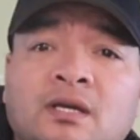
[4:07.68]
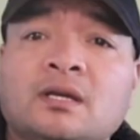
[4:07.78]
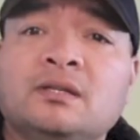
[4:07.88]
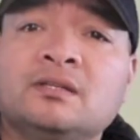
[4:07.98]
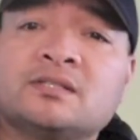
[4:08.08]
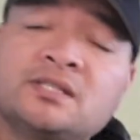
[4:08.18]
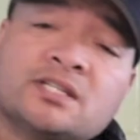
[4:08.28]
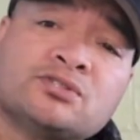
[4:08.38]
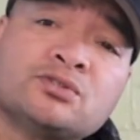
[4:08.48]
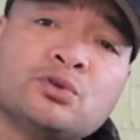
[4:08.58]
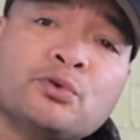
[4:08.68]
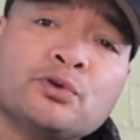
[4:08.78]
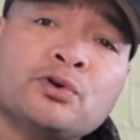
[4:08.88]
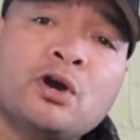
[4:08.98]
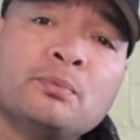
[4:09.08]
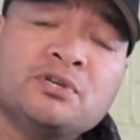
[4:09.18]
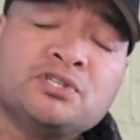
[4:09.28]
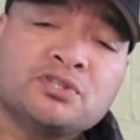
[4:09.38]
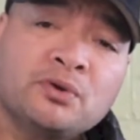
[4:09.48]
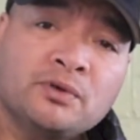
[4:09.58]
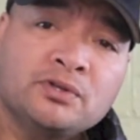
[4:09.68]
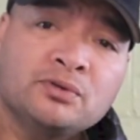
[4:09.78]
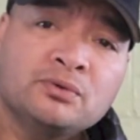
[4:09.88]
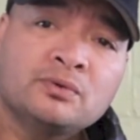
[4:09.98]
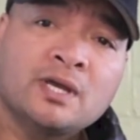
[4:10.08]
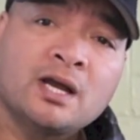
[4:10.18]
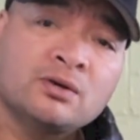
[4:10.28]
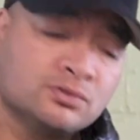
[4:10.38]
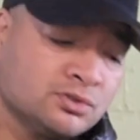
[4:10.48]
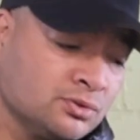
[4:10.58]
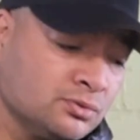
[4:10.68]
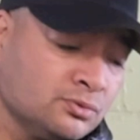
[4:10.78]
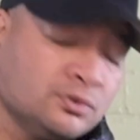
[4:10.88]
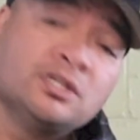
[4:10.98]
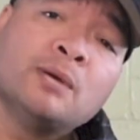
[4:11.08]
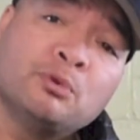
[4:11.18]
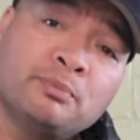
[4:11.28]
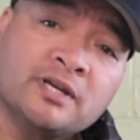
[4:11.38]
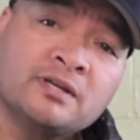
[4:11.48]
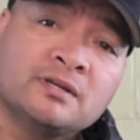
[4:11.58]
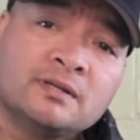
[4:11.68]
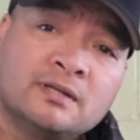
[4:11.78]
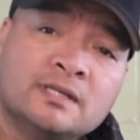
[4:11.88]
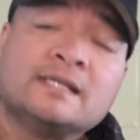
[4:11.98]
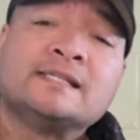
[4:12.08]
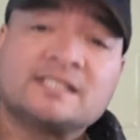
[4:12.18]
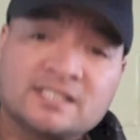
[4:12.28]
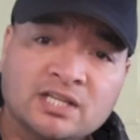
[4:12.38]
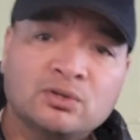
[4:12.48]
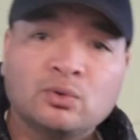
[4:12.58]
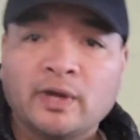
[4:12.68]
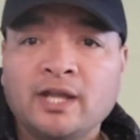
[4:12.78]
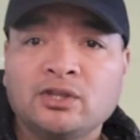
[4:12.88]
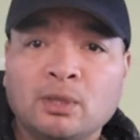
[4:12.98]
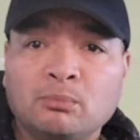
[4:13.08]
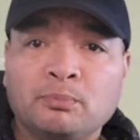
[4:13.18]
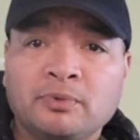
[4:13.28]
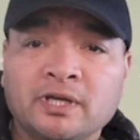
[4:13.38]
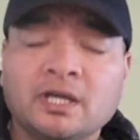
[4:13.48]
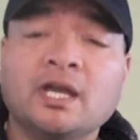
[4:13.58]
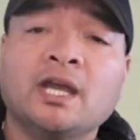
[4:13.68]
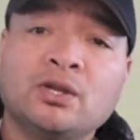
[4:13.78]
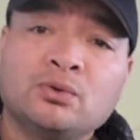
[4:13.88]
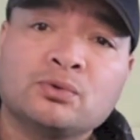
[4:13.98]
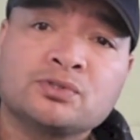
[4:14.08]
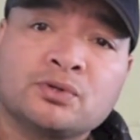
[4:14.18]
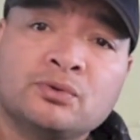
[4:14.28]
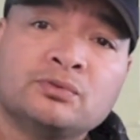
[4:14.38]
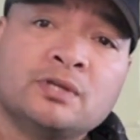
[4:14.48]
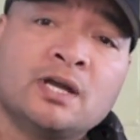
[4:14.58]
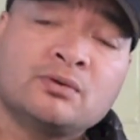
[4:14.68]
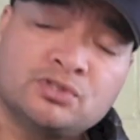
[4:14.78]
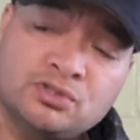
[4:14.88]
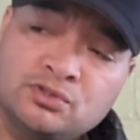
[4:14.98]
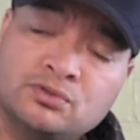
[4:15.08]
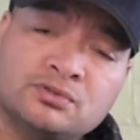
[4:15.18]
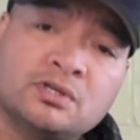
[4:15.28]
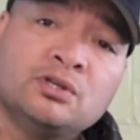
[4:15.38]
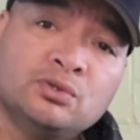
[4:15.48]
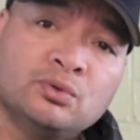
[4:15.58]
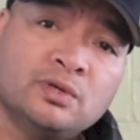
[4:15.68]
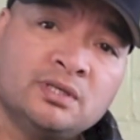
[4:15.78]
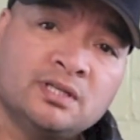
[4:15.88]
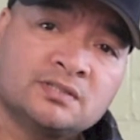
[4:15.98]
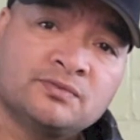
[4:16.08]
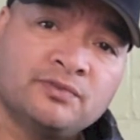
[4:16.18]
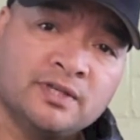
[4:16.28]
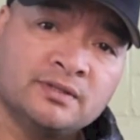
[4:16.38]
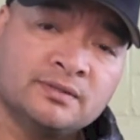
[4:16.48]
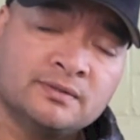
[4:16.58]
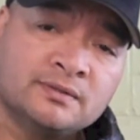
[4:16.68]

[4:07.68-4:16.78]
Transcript: In this next tutorial I'll be showing you how to double pick, single and double pick, and also how to use your index finger.